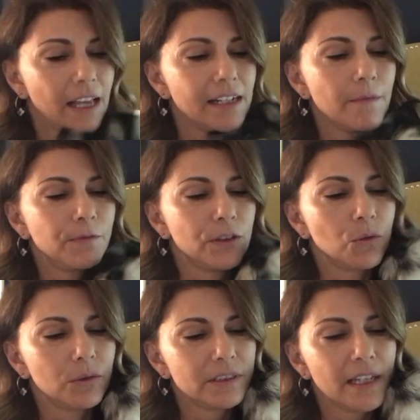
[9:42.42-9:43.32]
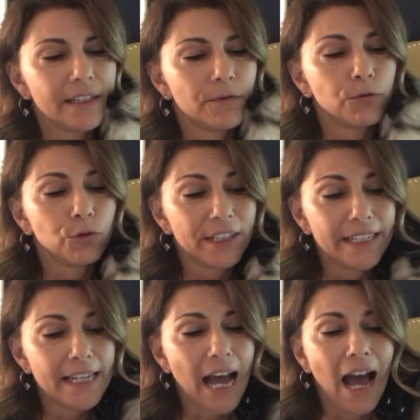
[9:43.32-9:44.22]
Sign up for an online
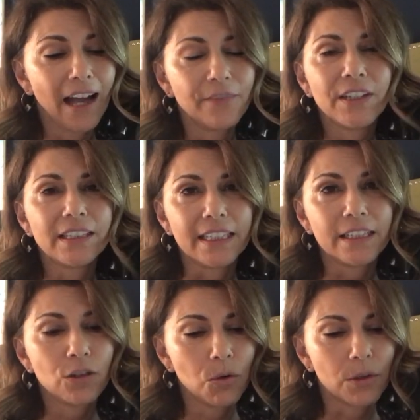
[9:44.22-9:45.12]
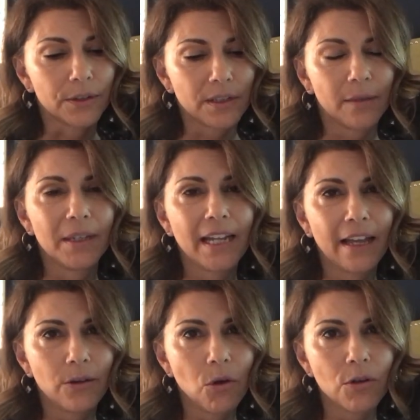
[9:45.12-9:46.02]
free Ivy League course. I mean,
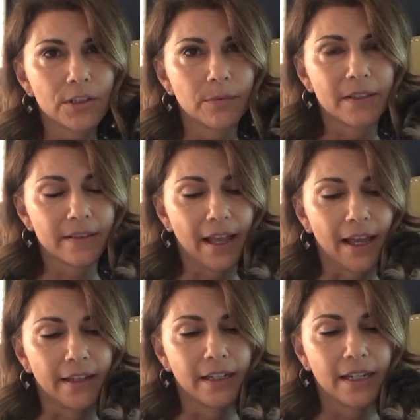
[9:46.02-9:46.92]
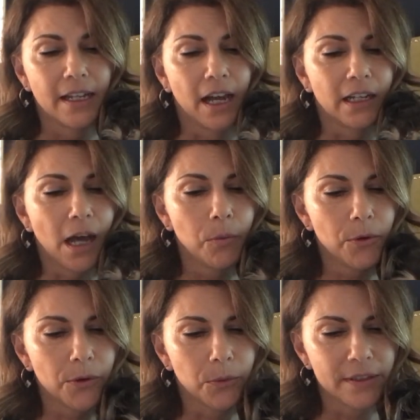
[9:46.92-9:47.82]
how awesome is that? A couple
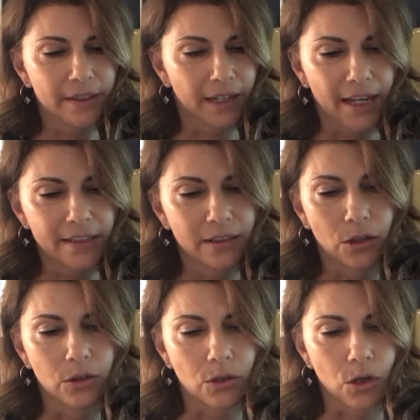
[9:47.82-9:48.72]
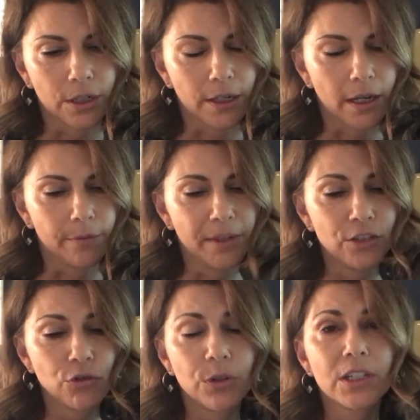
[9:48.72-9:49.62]
of the ones that I saw are
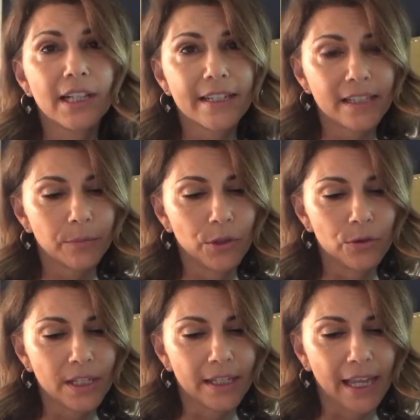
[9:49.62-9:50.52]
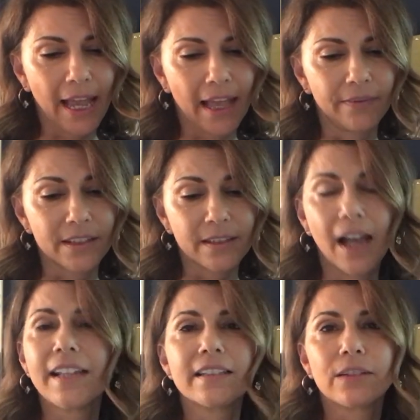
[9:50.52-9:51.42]
Intro to Classic Music and the
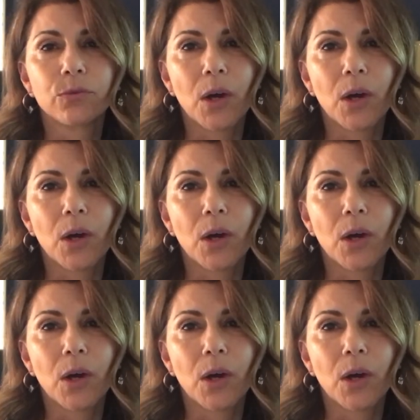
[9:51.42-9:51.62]
Science of